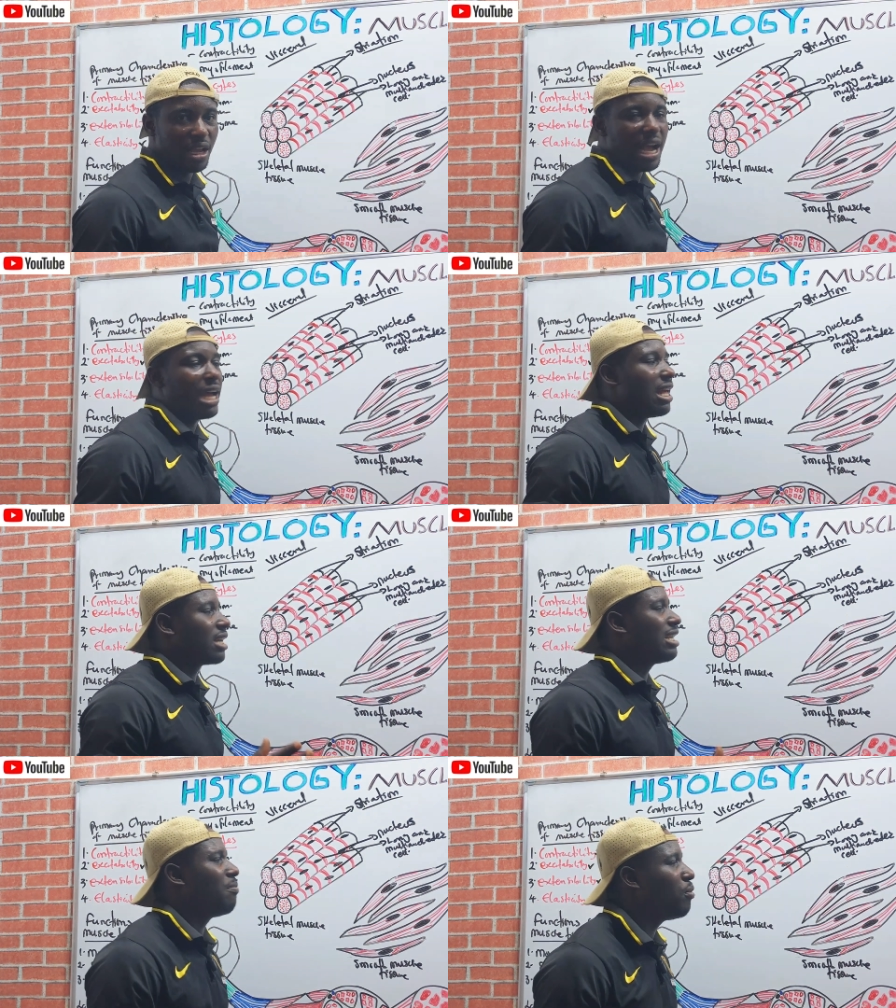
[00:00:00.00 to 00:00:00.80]
An
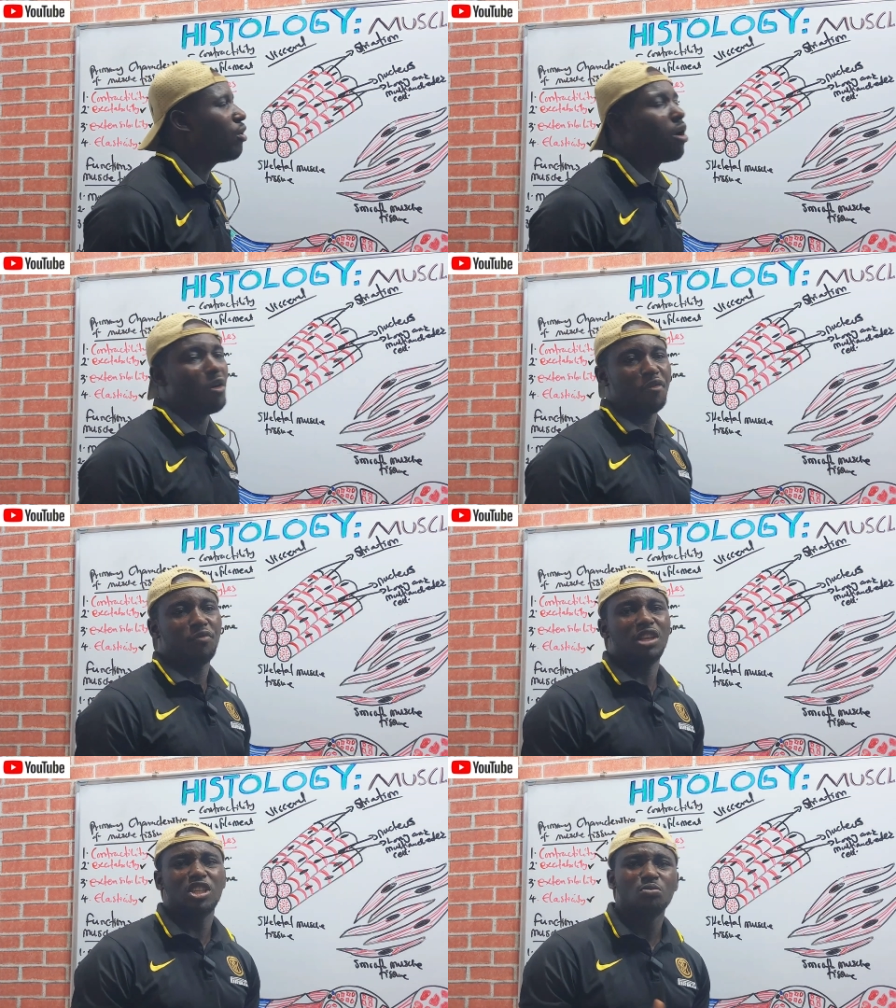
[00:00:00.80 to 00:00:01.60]
example of
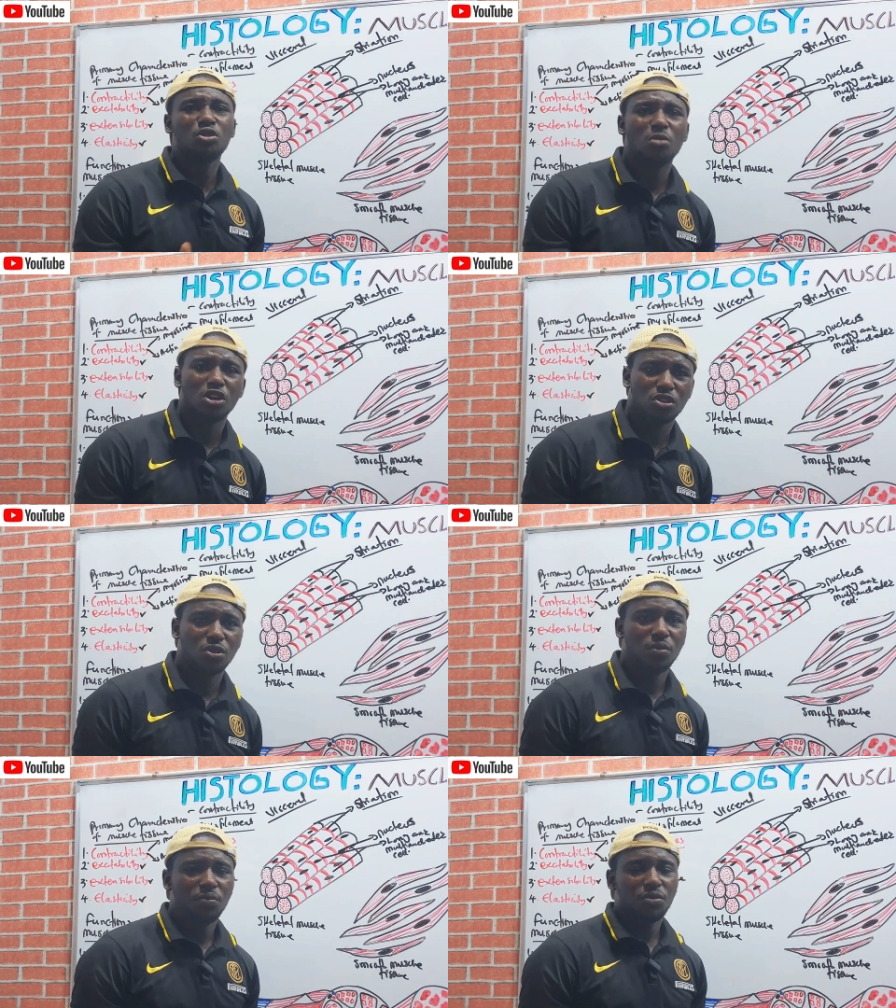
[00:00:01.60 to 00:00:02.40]
the smooth
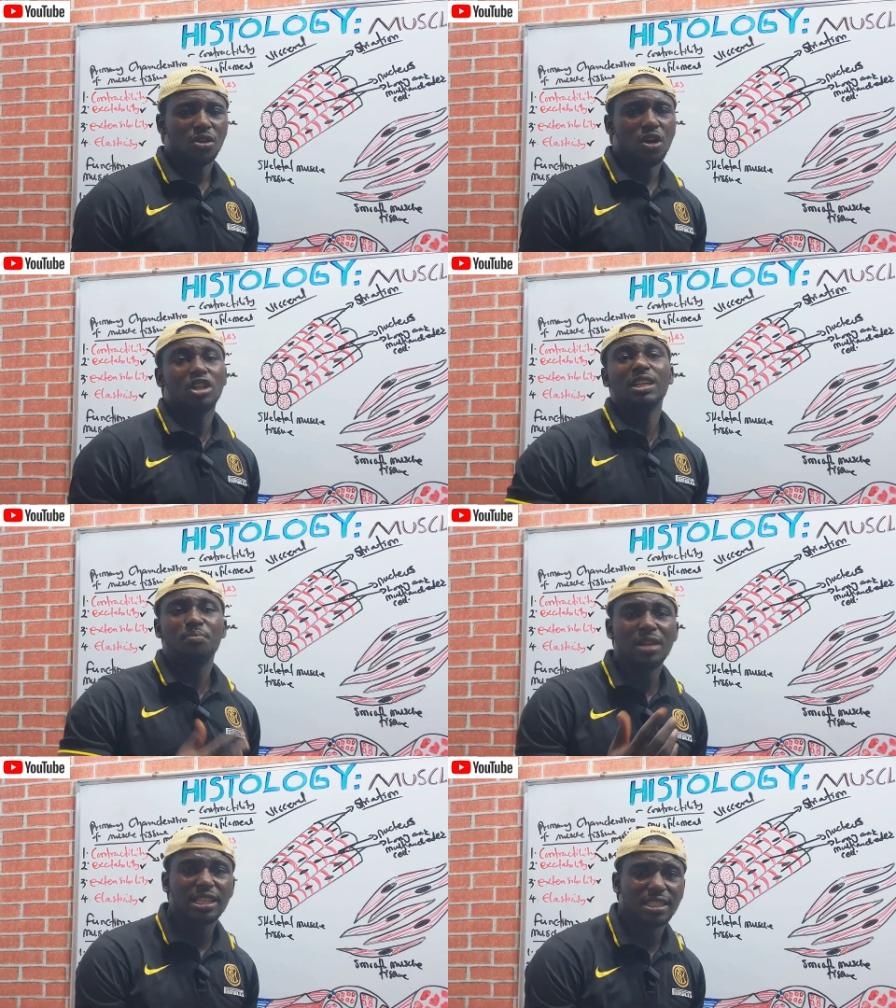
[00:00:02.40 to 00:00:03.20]
muscle, or the
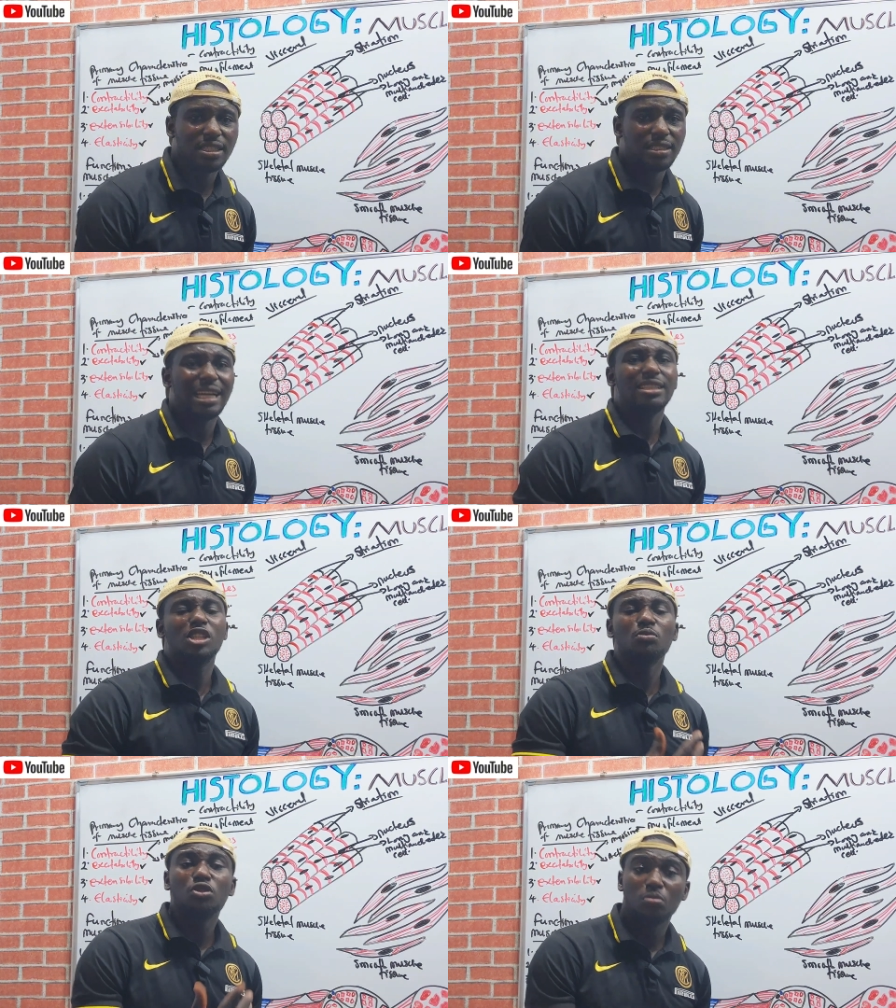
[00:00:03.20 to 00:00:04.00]
place that the
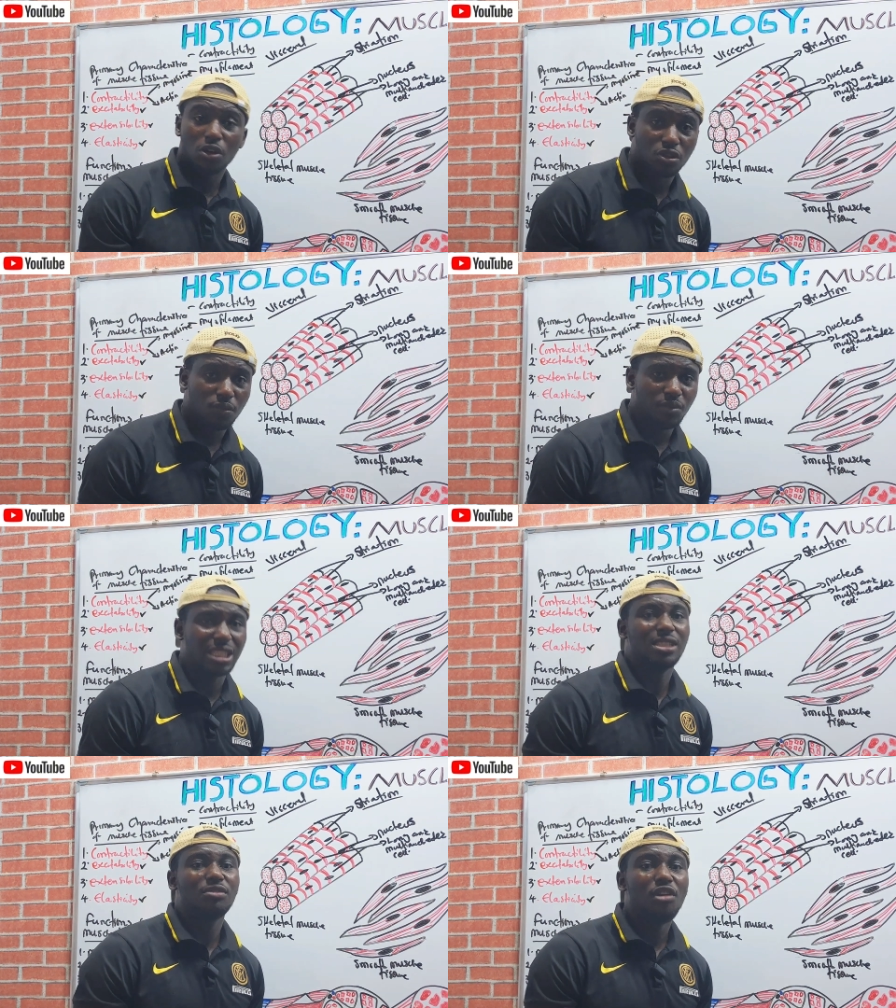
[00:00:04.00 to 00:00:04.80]
smooth muscle that
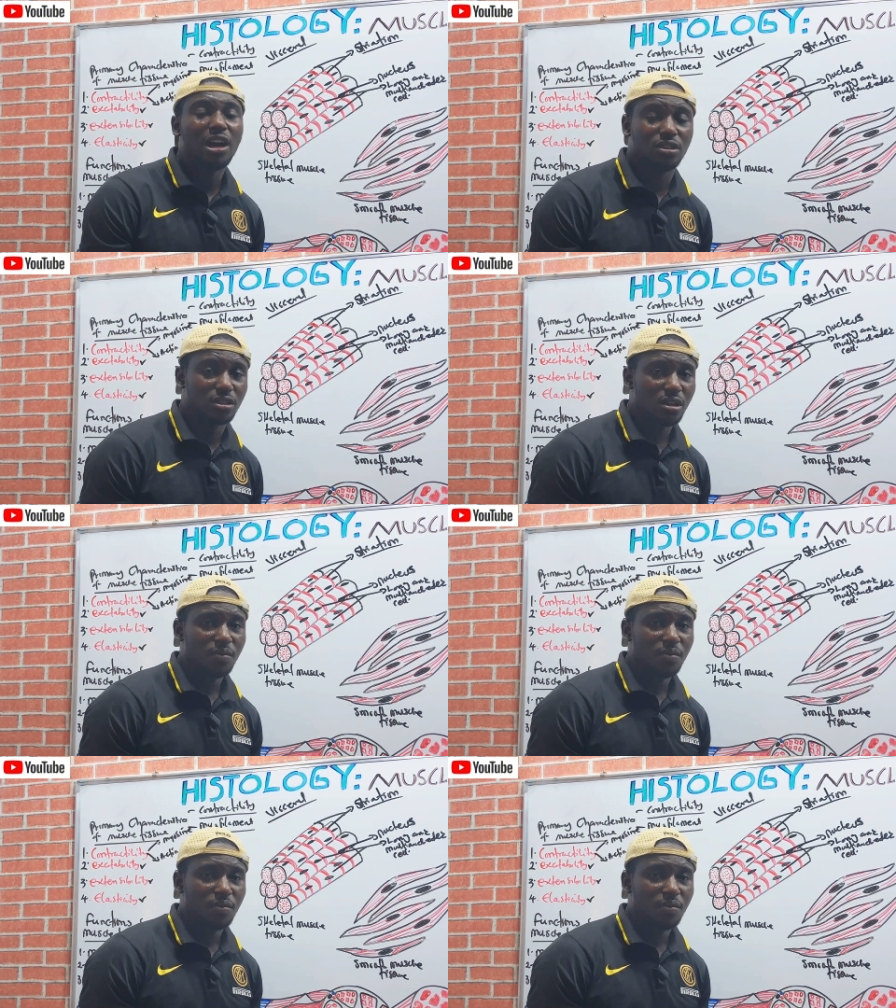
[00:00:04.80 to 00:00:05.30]
is found,